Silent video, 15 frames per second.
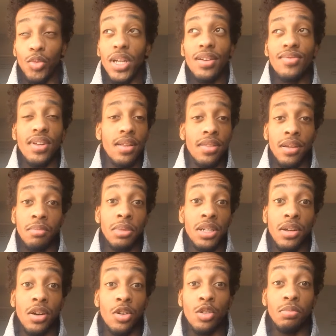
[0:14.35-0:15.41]
We have nothing
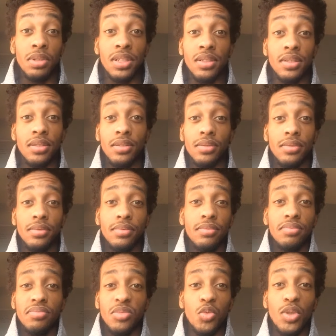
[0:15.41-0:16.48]
but hopes,
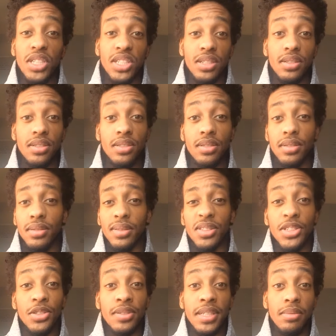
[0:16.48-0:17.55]
wishes,
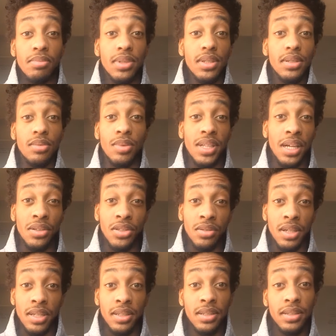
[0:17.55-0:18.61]
and dreams without
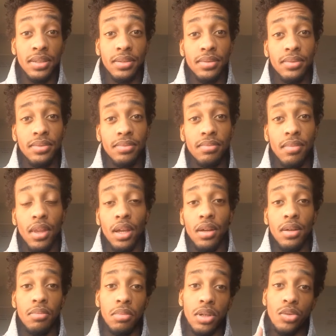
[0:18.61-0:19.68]
trust.
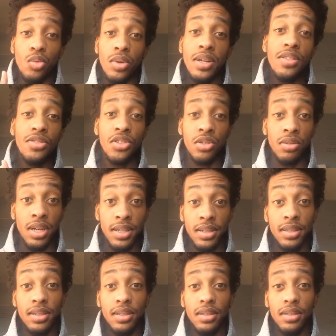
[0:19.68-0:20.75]
But with
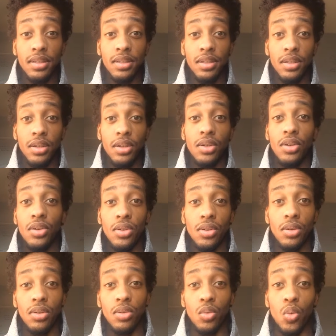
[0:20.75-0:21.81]
trust,
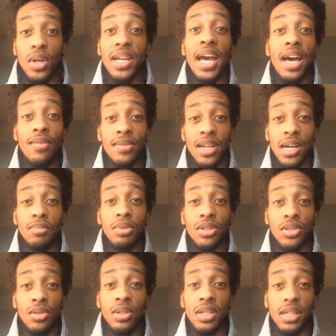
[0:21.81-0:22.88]
we have an
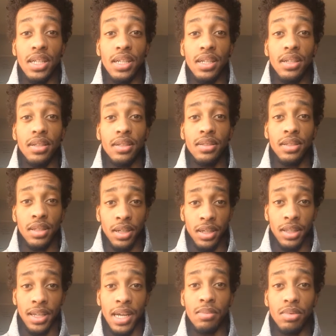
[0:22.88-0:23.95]
opportunity to
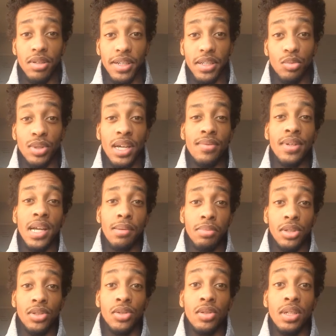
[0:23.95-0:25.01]
collaborate. We have an
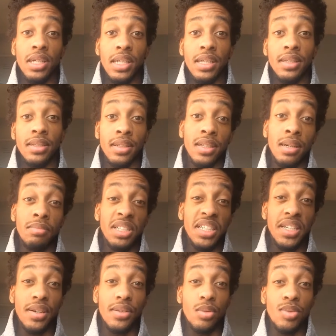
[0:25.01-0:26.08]
opportunity to come
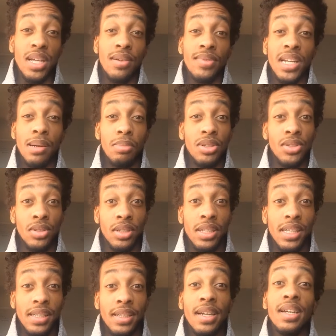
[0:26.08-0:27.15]
together. We have an
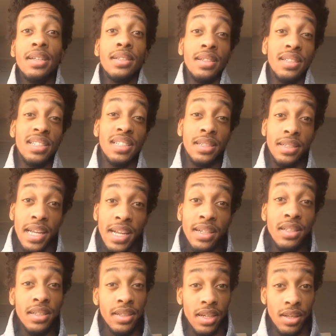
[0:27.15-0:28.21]
opportunity to
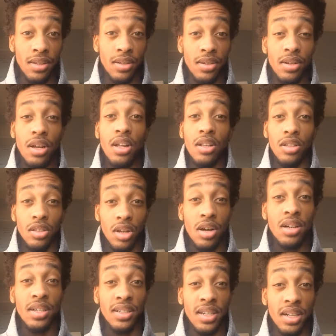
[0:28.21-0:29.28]
stay together
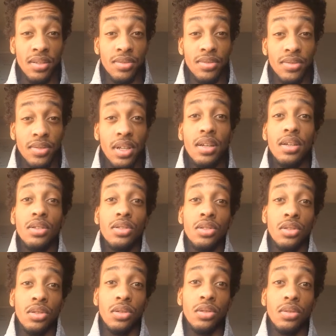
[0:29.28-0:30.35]
long enough
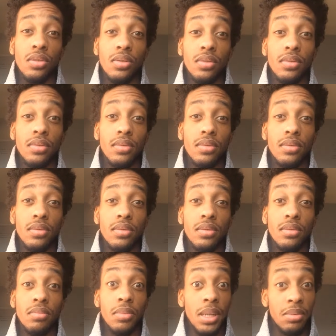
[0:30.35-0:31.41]
to
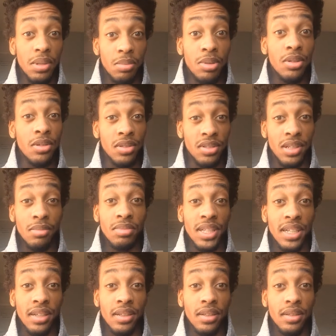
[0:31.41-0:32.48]
be able to pull
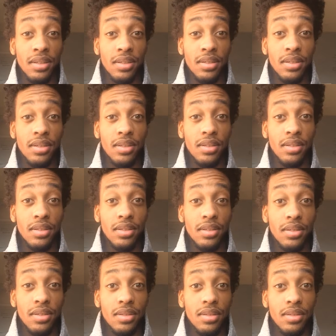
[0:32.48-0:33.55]
something
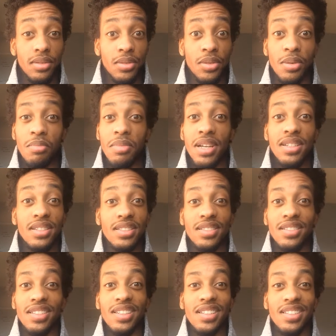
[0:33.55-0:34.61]

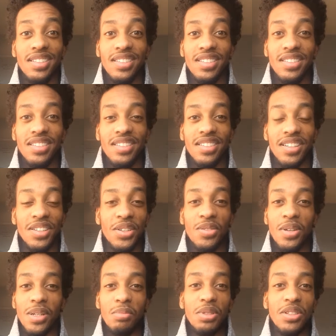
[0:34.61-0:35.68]
tremendously
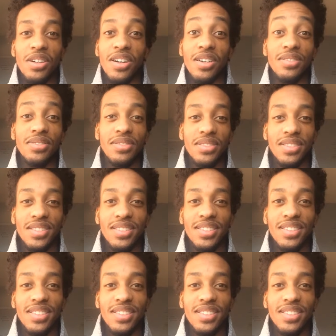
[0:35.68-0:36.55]
incredible off.